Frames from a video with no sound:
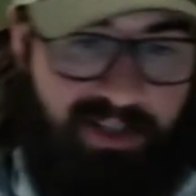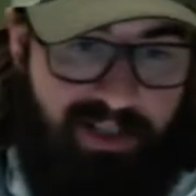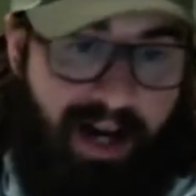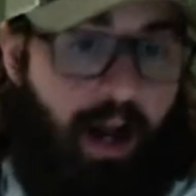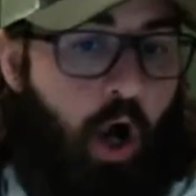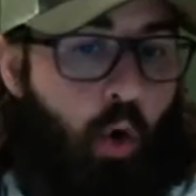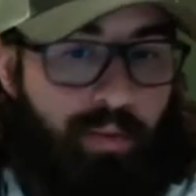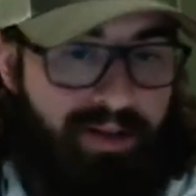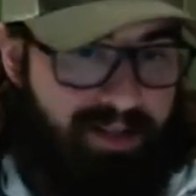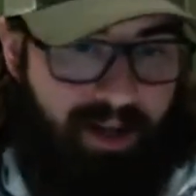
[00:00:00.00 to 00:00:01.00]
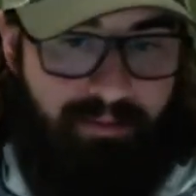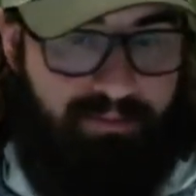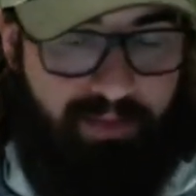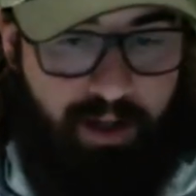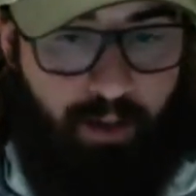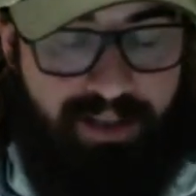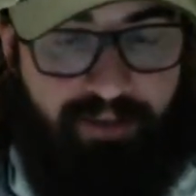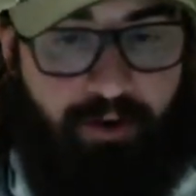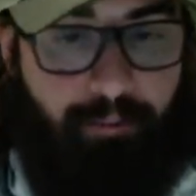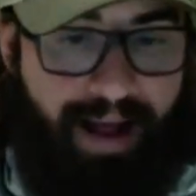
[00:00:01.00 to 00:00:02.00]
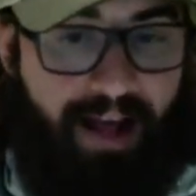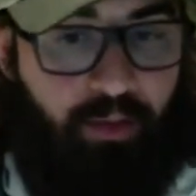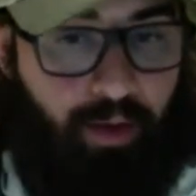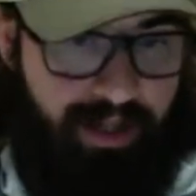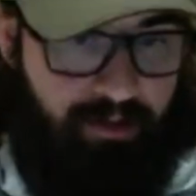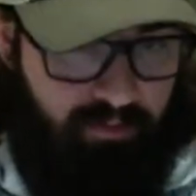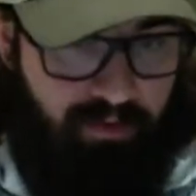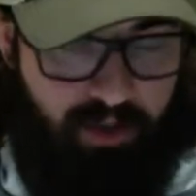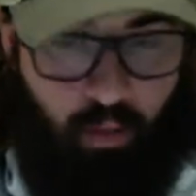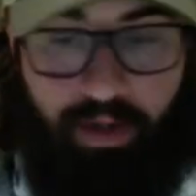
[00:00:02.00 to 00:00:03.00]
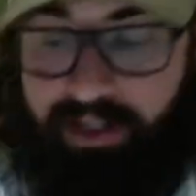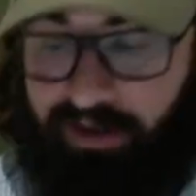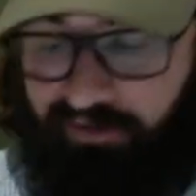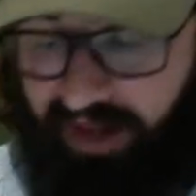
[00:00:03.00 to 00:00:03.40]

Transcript: It just kind of opens up you know a different pathway to to reach